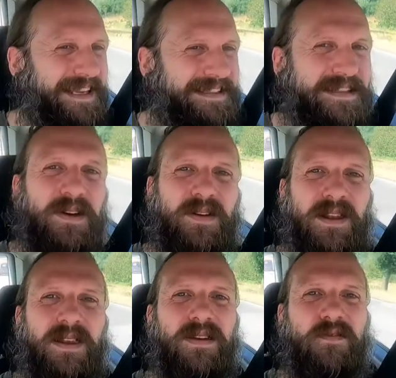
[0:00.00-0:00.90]
So
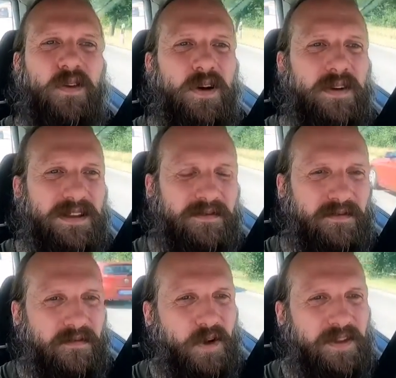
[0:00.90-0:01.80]
look forward
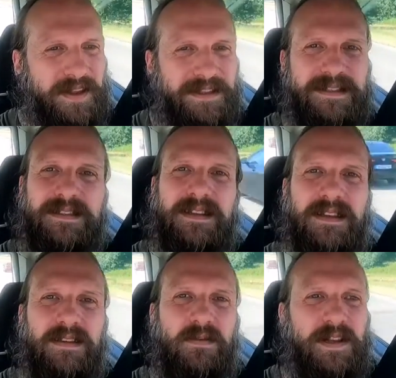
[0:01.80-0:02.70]
for this.
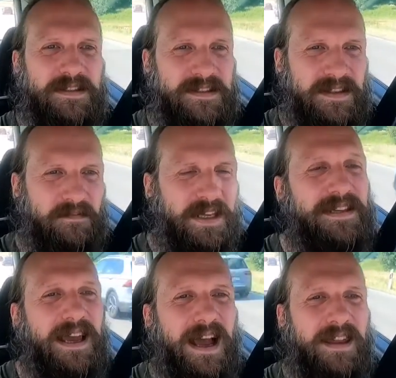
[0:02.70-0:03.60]
You will see me
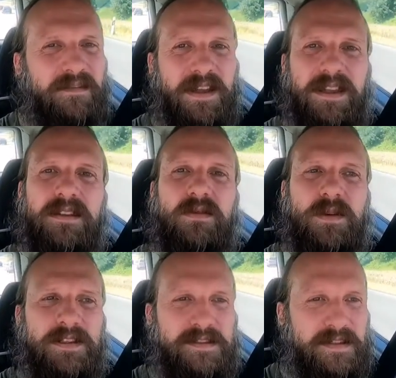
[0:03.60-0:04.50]
diving, you
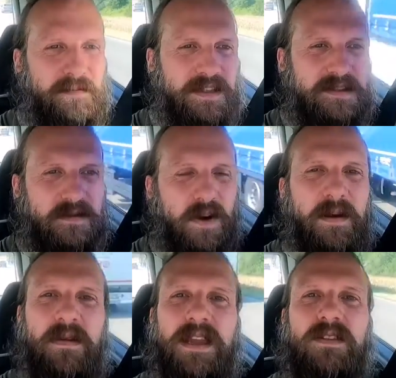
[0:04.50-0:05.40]
will see me
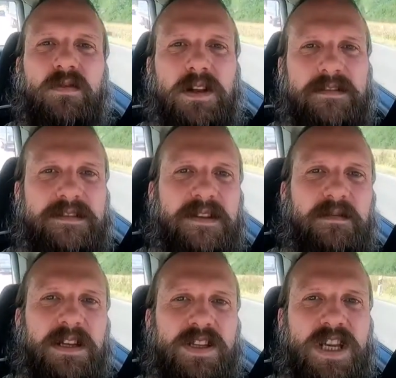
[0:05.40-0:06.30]
swimming, you will see
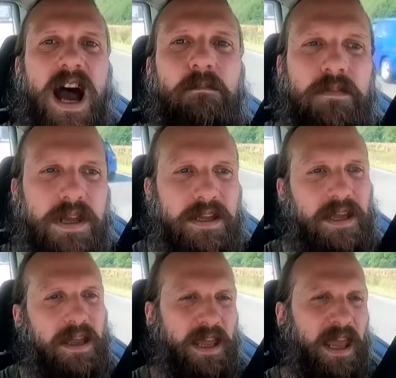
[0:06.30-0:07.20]
me
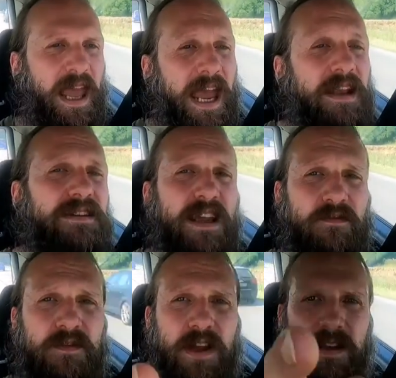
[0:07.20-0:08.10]
jumping, and
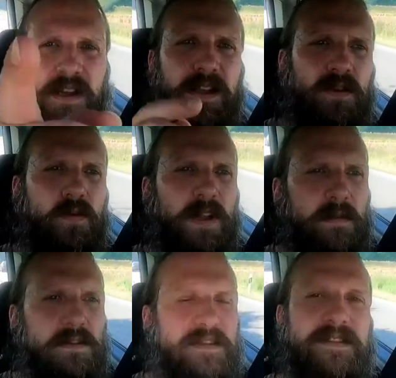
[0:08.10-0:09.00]
definitely you
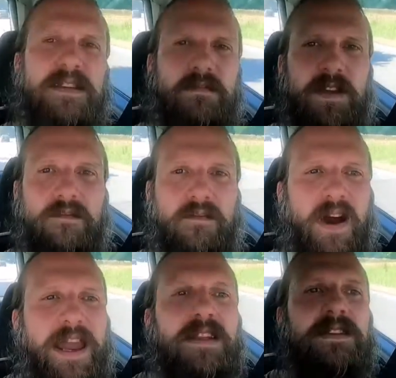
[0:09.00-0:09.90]
will see me
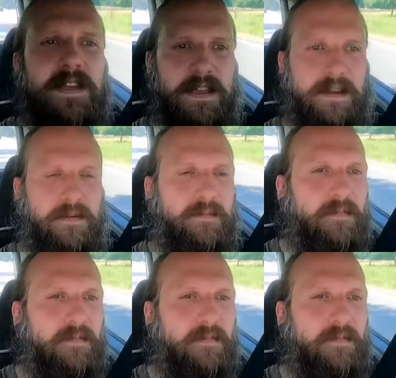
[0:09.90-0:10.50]
fighting.